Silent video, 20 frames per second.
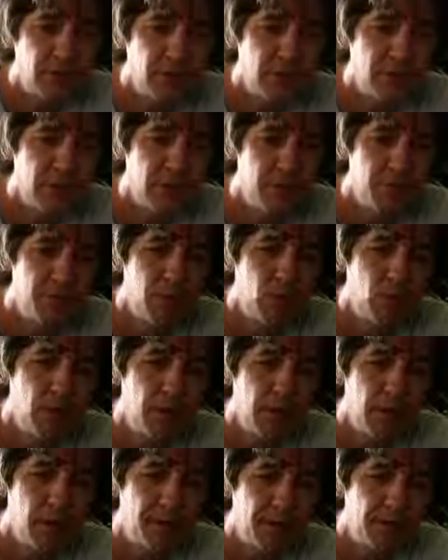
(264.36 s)
at some
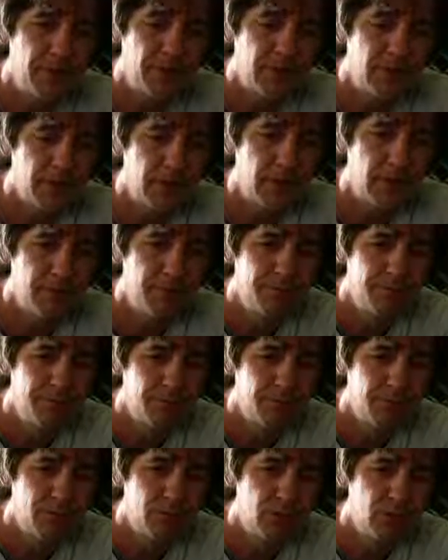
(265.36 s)
point. I mean this
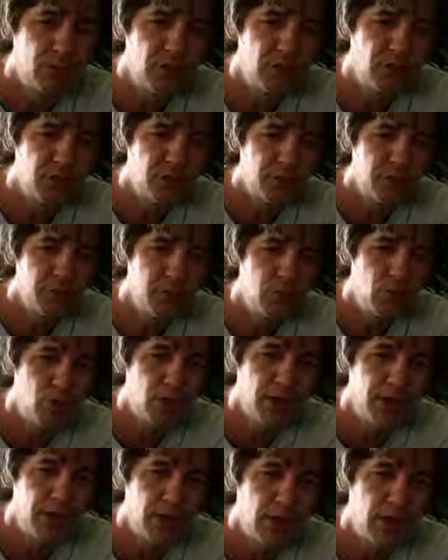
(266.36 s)
wrench at some
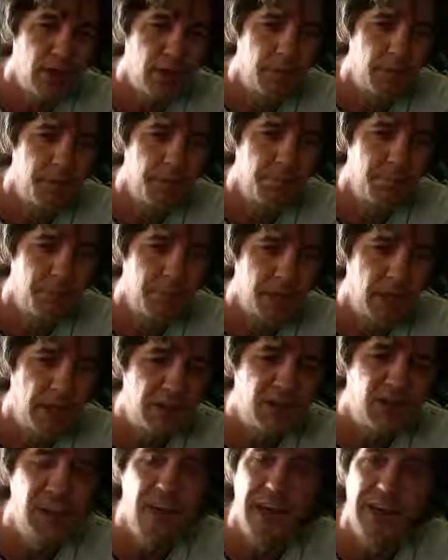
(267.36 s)
point. I
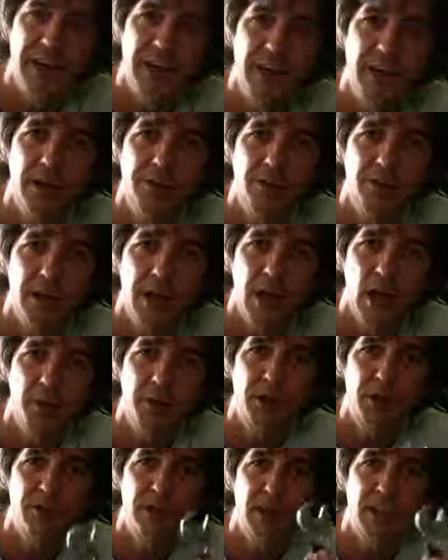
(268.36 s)
just got it in here for now
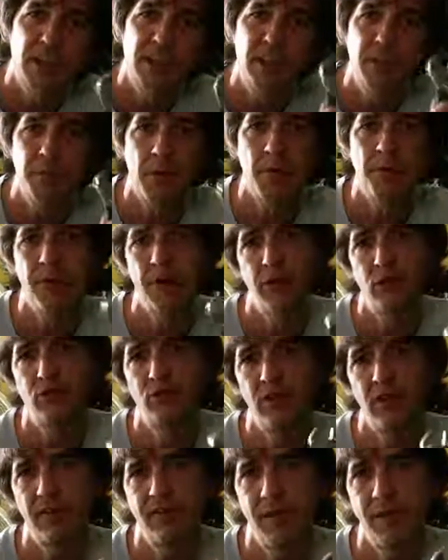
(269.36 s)
because I got to take my pedals
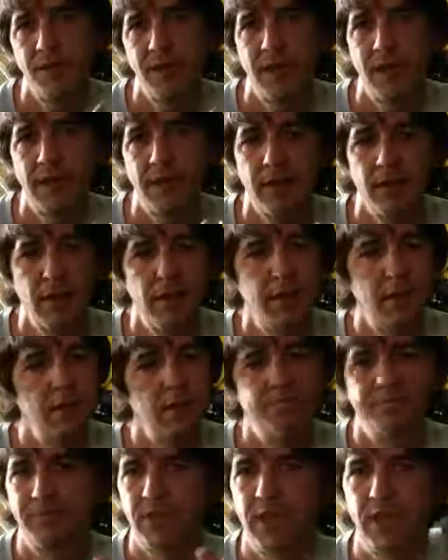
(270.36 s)
off my bike.
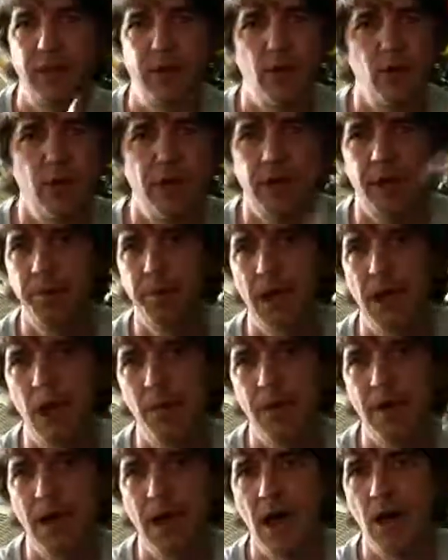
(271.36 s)
Take it quick, pow
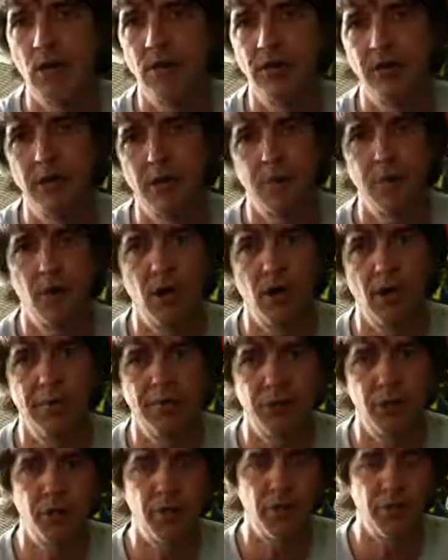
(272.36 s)
pow, get them off,
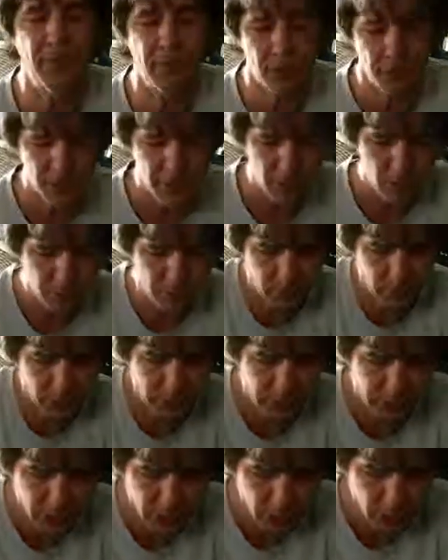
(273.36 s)
put that thing on the airplane
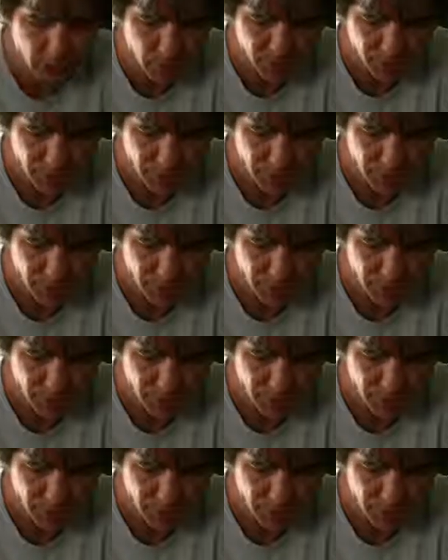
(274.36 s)
and go.